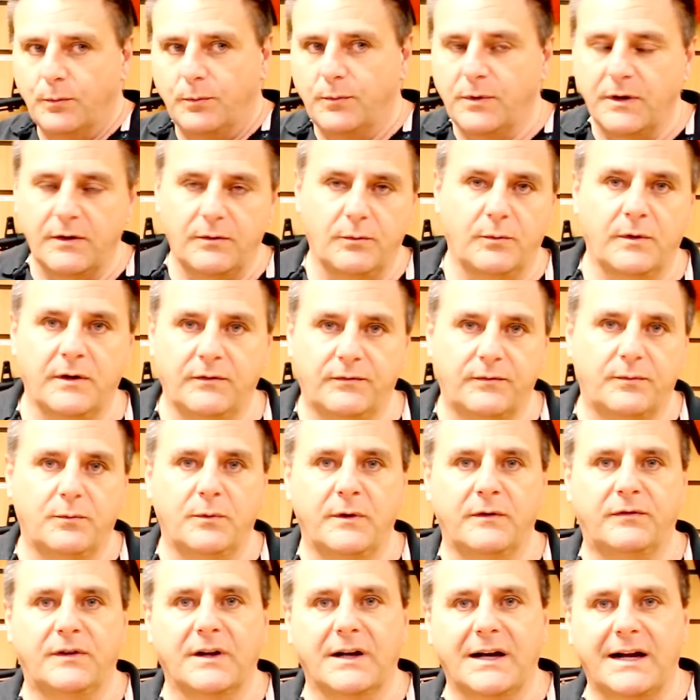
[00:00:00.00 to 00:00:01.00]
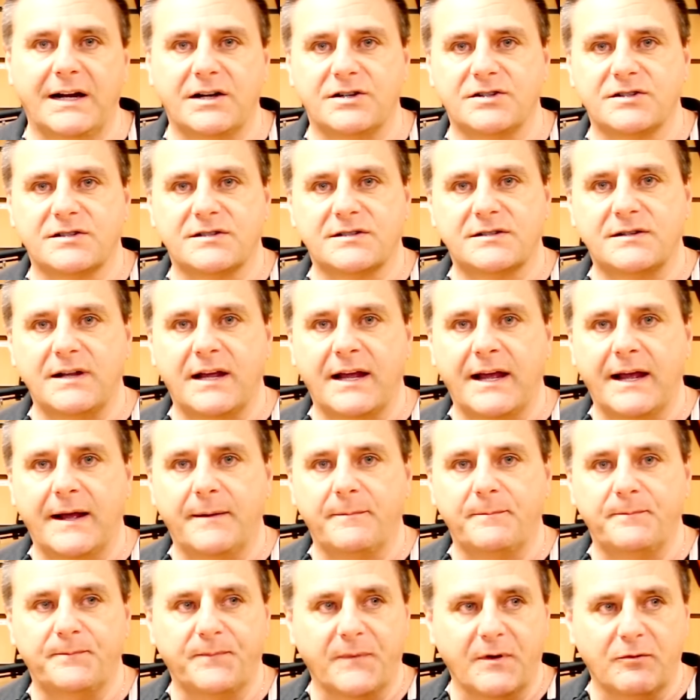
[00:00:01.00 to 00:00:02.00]
we, we we've the largest
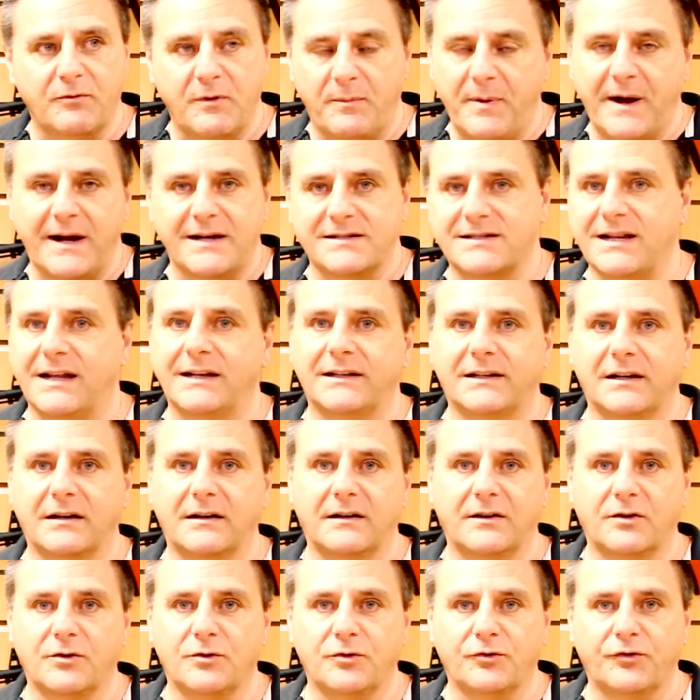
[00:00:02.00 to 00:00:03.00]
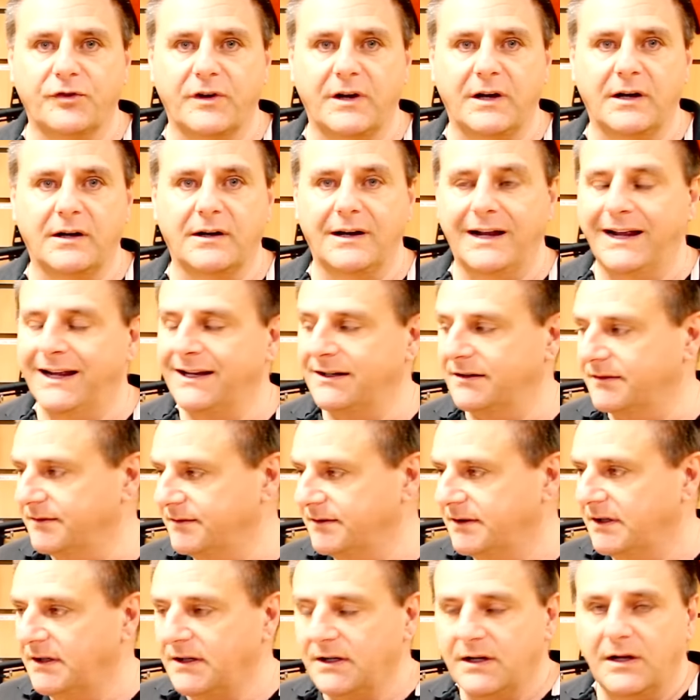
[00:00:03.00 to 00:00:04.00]
um, repair centre in the country here, and
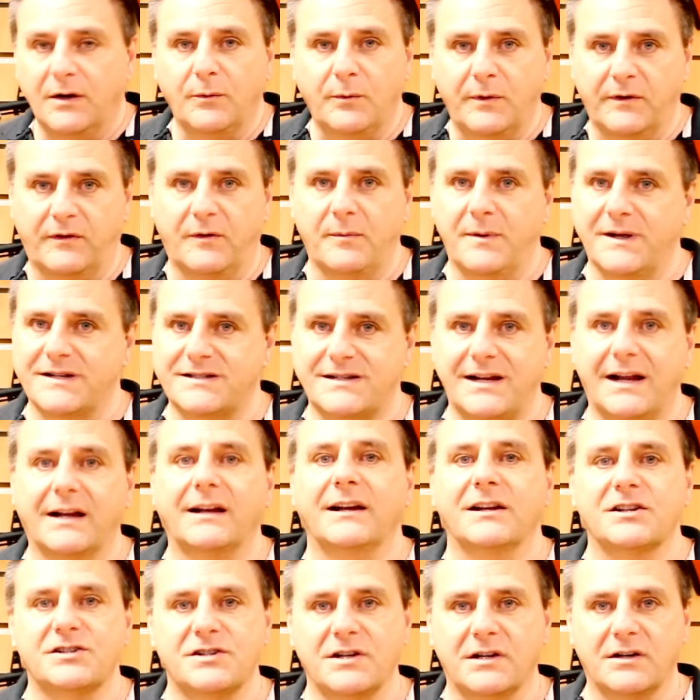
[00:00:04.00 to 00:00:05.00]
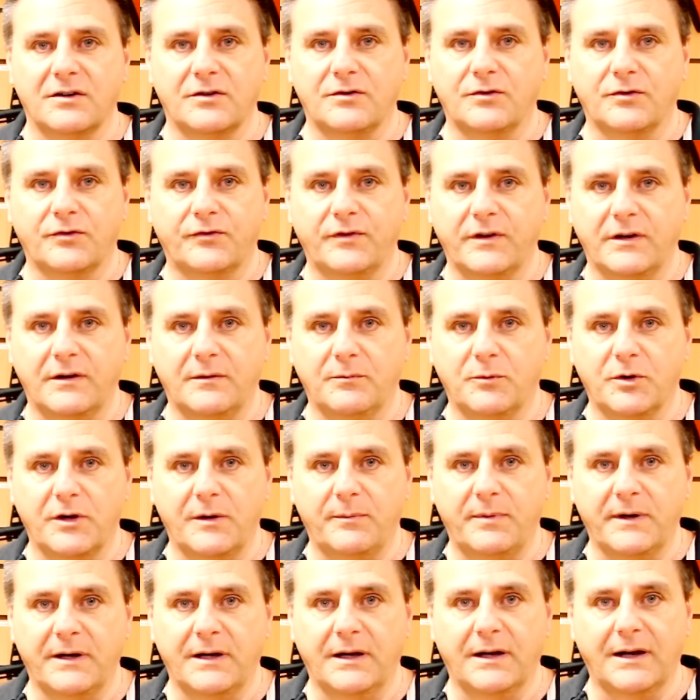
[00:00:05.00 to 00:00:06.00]
we've the best technician in the country, in my
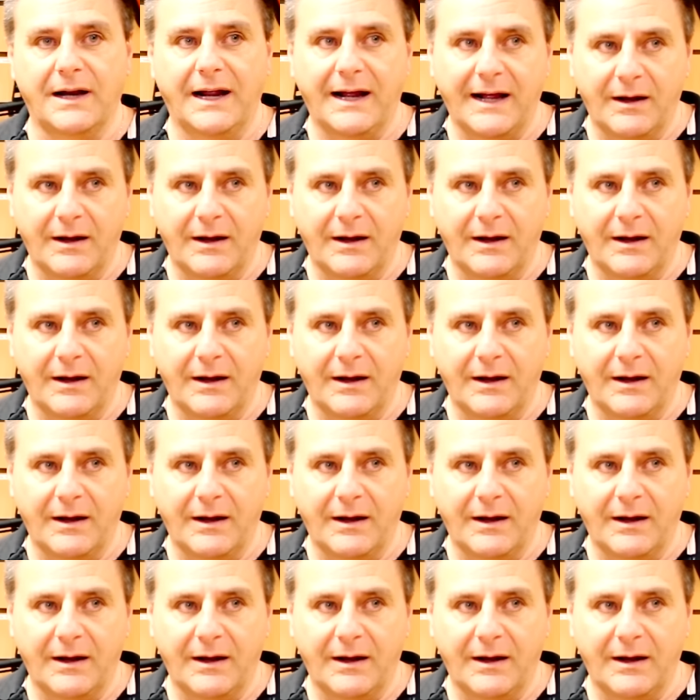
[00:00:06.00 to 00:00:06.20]
opinion,